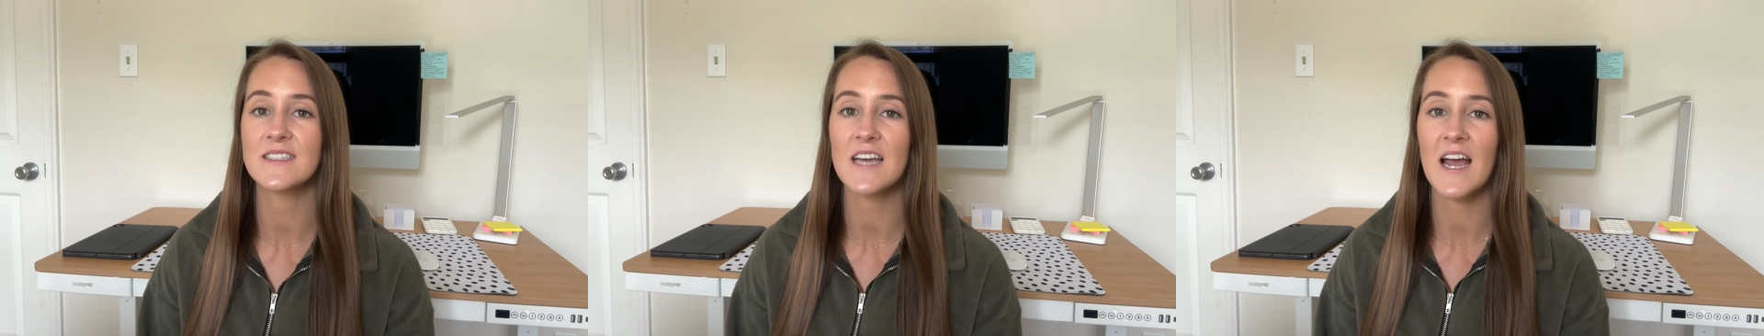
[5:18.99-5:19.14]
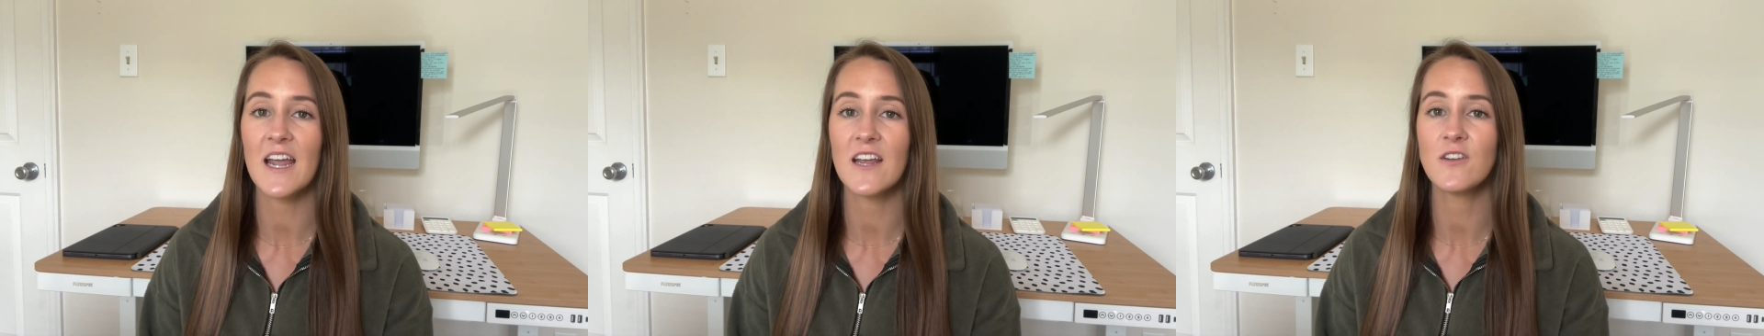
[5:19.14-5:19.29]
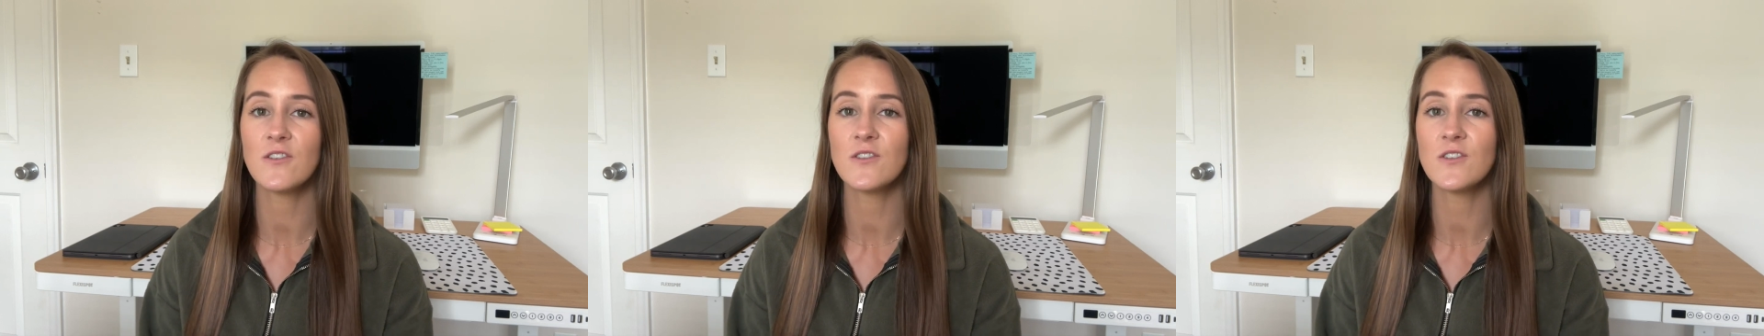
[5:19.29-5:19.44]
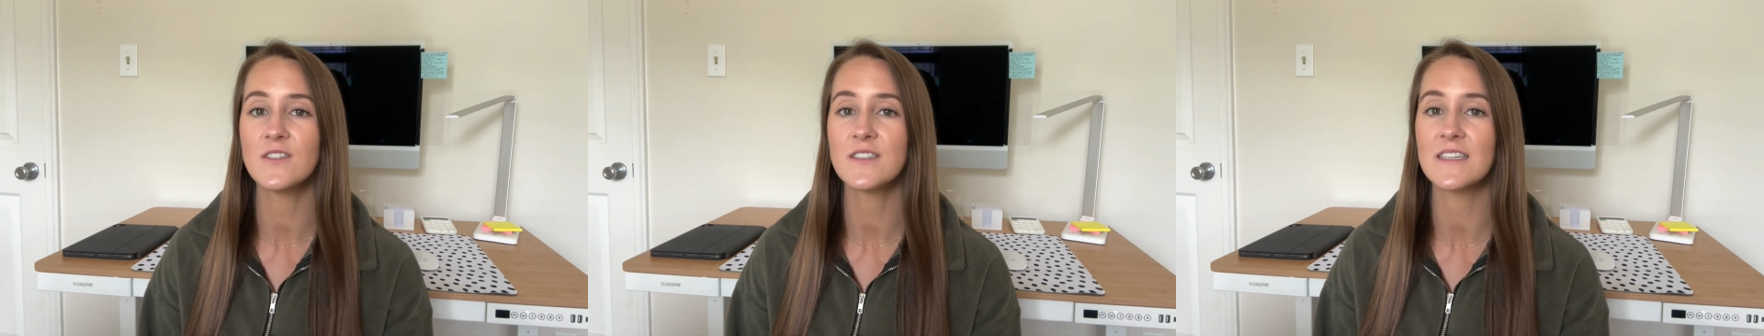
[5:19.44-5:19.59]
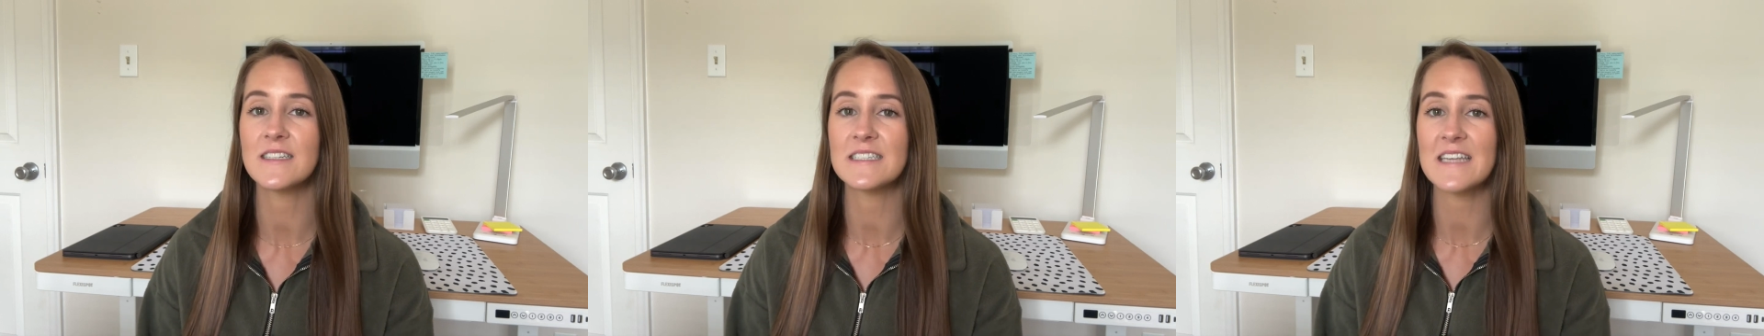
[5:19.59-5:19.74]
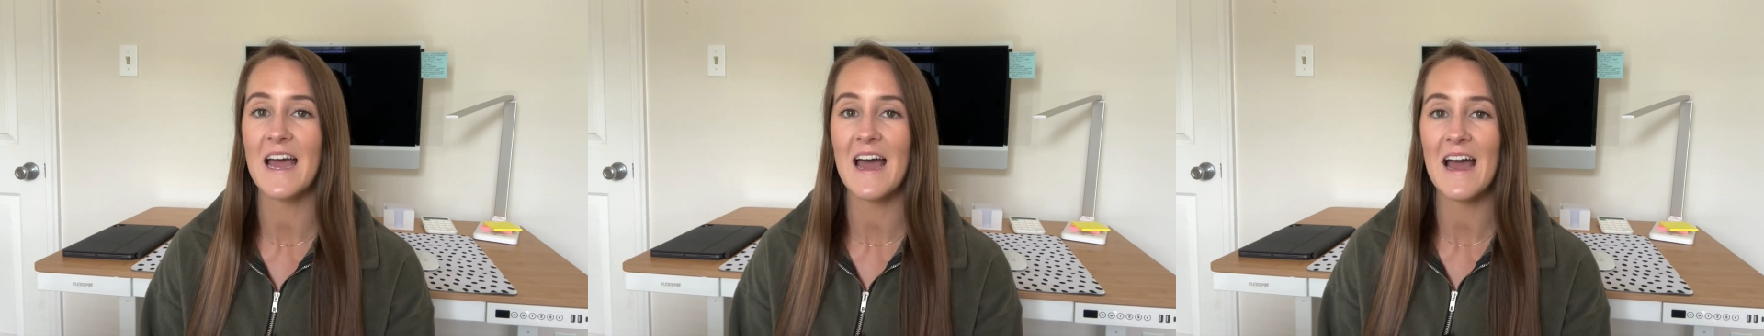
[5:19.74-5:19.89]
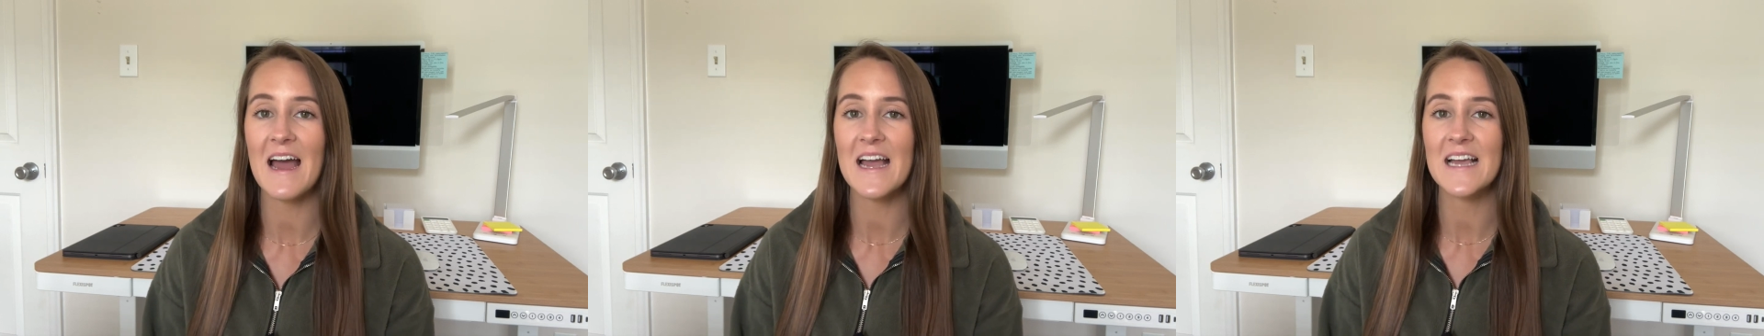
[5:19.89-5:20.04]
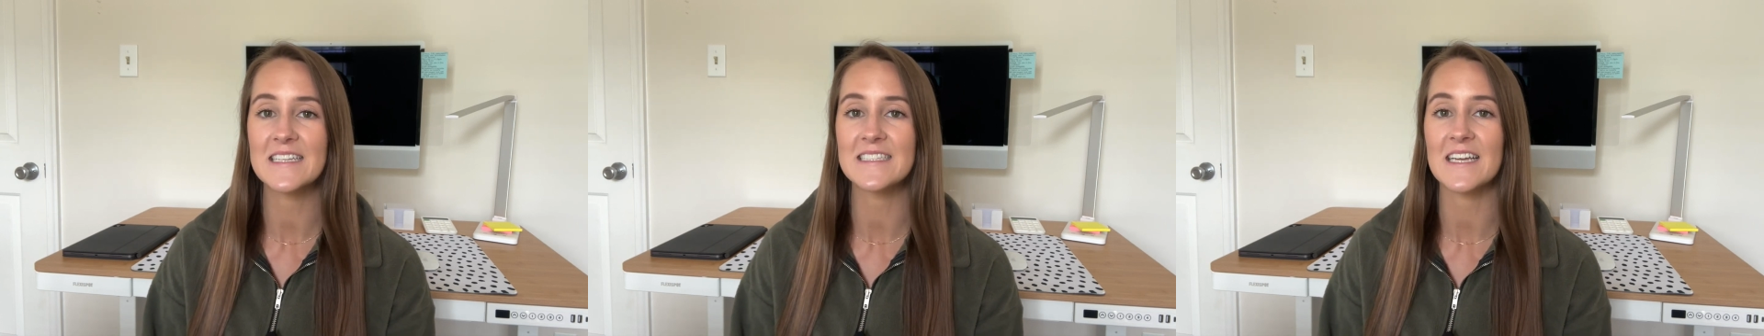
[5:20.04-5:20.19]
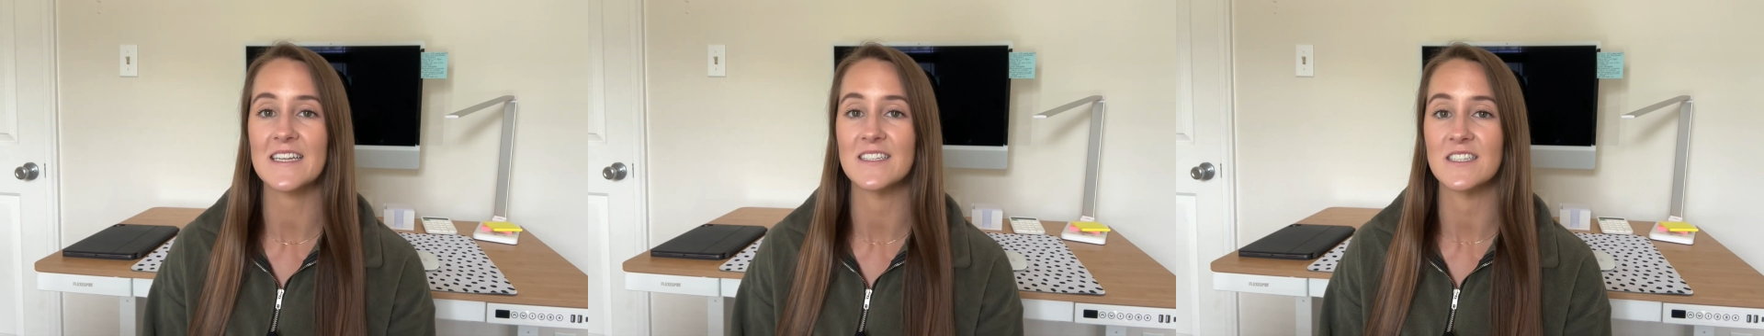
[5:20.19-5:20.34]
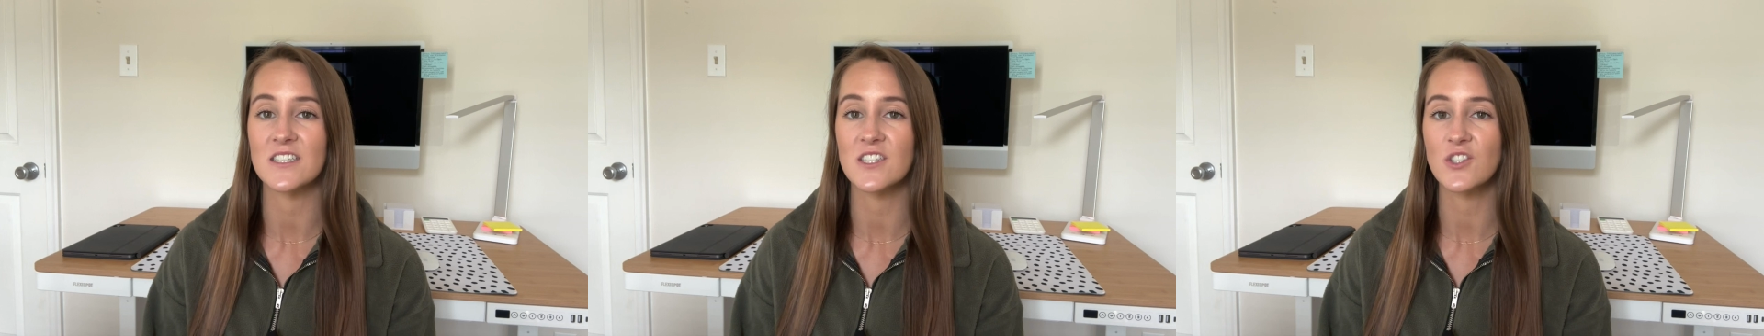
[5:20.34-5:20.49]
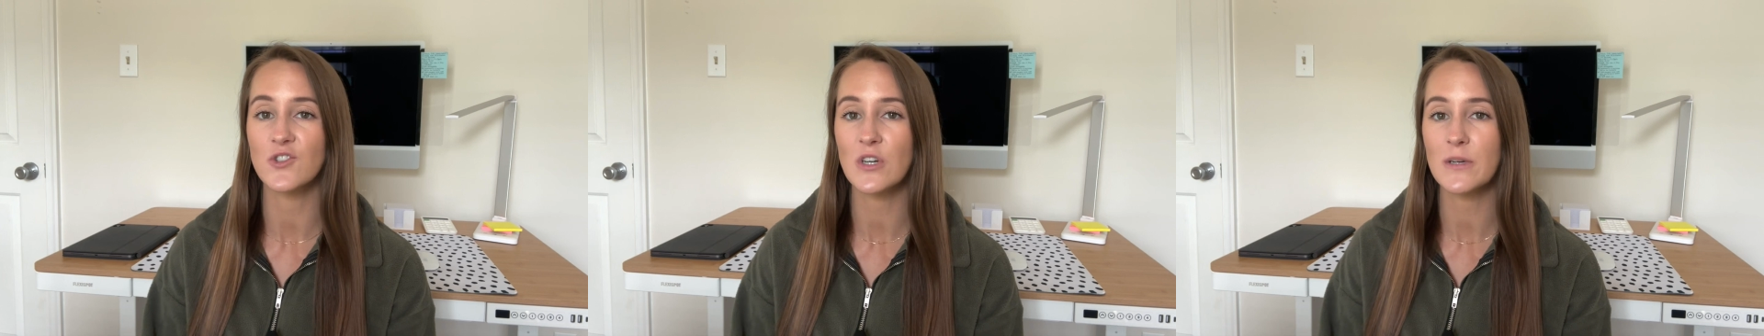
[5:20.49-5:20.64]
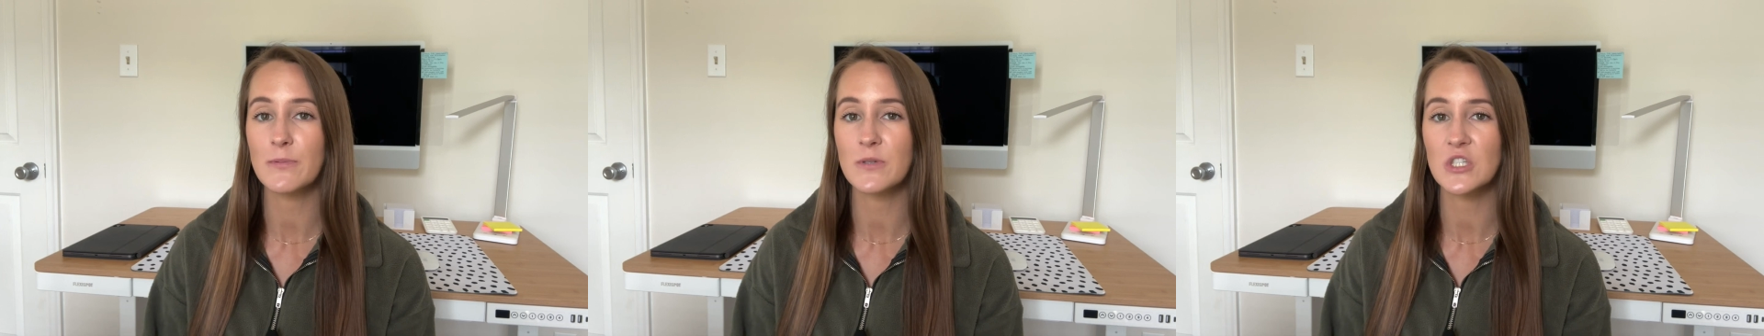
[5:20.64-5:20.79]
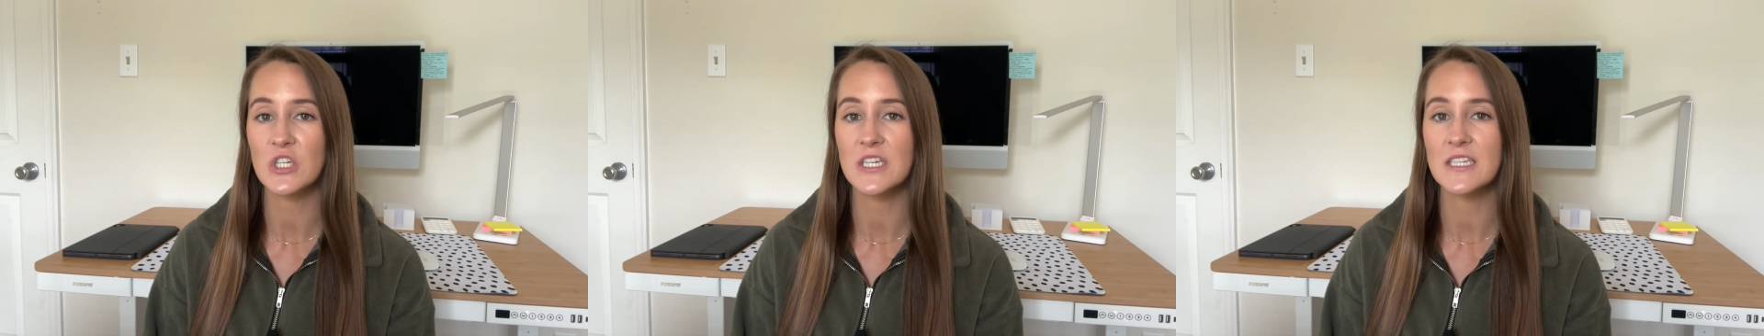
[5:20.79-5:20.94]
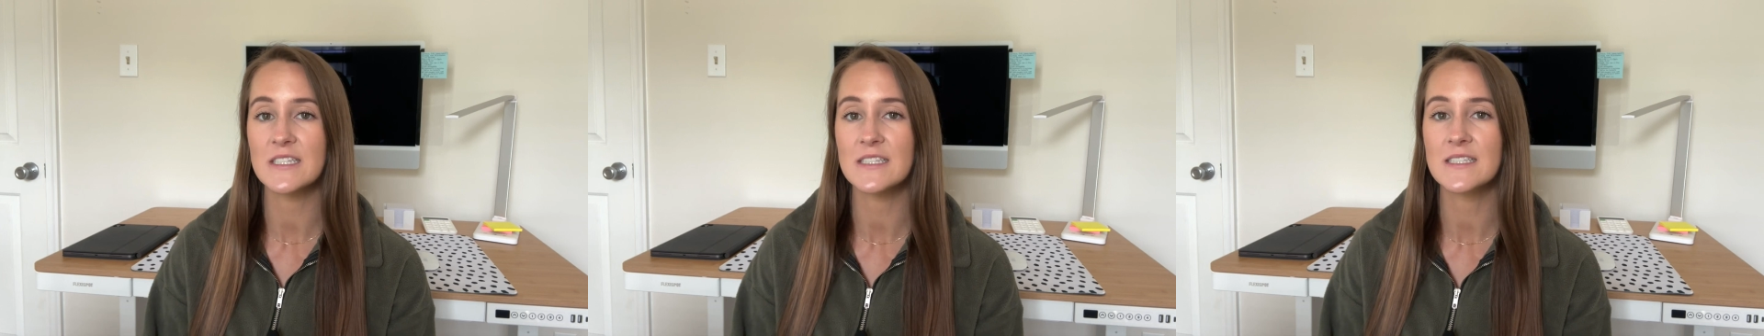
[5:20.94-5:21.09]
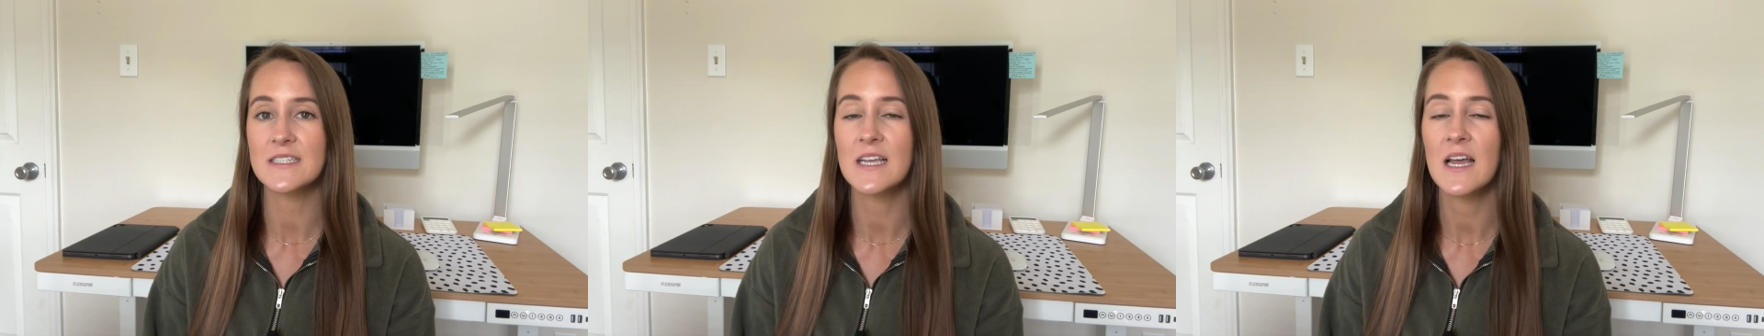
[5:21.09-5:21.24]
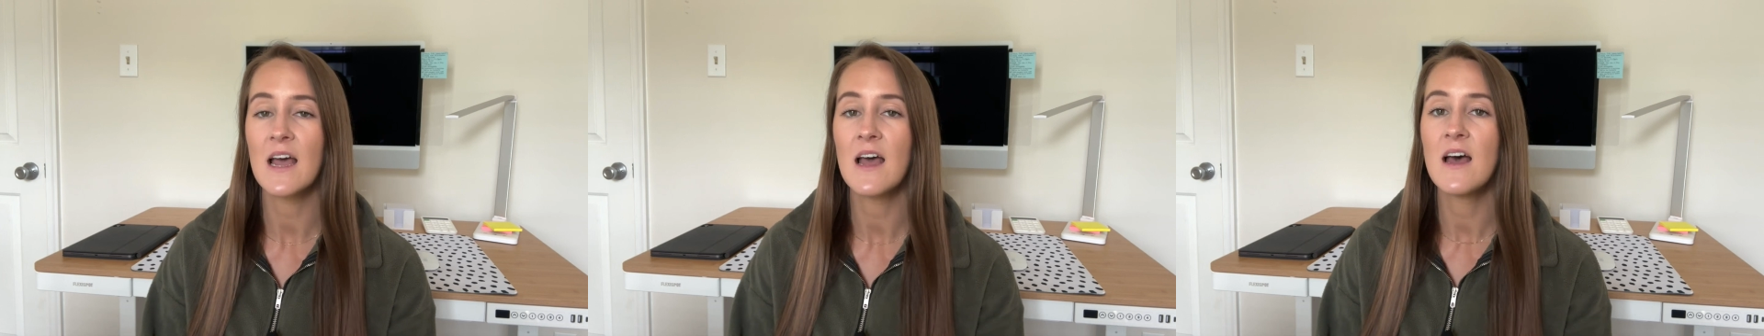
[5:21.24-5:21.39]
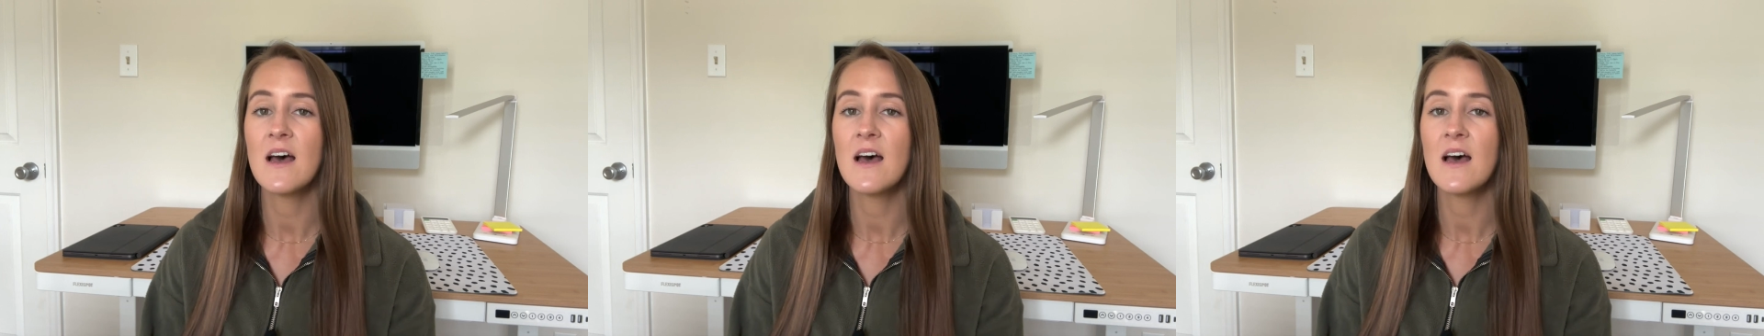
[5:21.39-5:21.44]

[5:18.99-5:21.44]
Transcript: titles, tags, and descriptions.